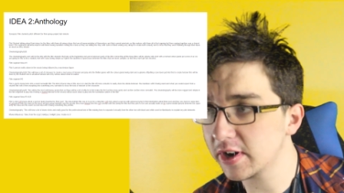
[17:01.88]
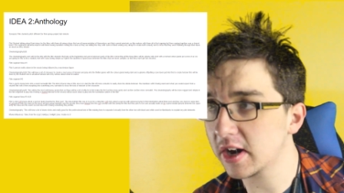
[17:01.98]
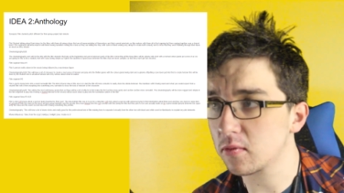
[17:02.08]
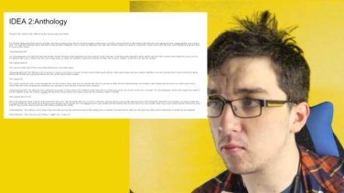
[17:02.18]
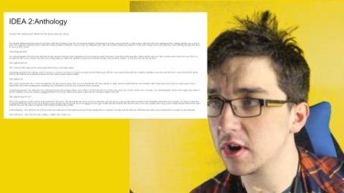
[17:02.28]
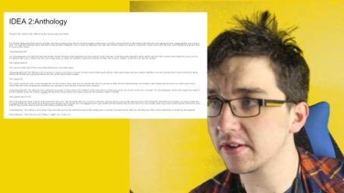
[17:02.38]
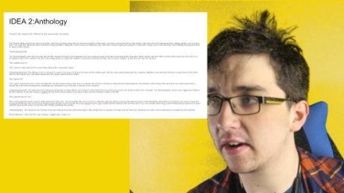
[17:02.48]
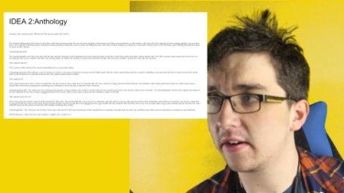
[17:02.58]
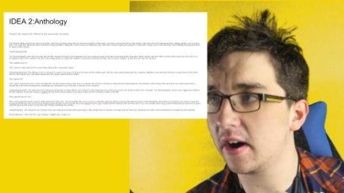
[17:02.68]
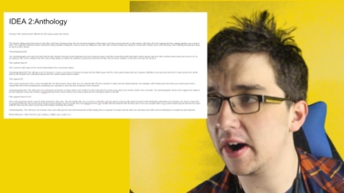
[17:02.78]
we kind of worked
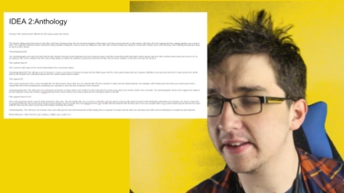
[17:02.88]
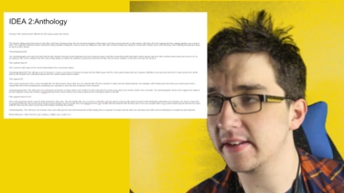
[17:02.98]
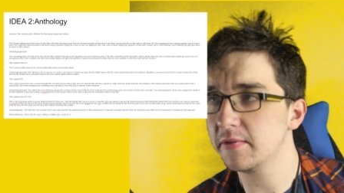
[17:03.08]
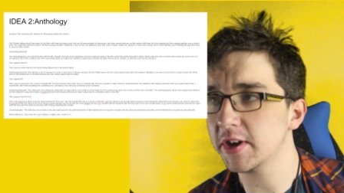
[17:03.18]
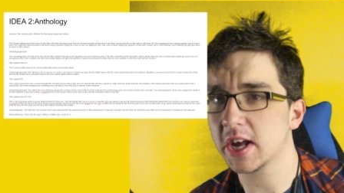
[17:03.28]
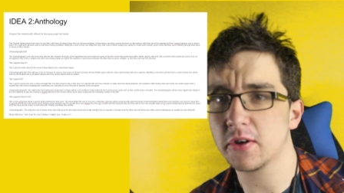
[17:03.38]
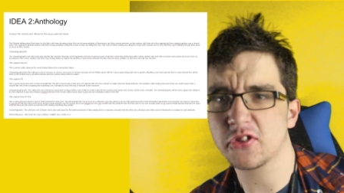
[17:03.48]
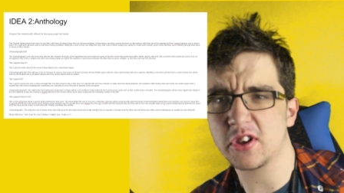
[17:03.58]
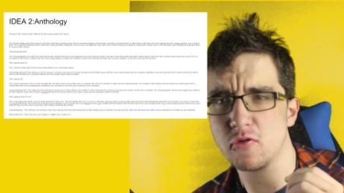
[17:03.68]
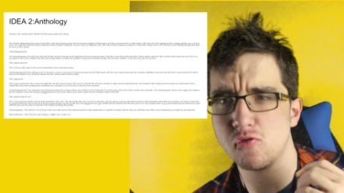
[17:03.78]
out our idea, we kind of
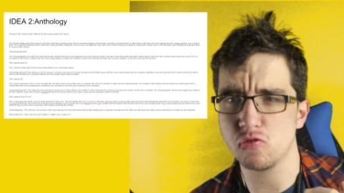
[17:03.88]
started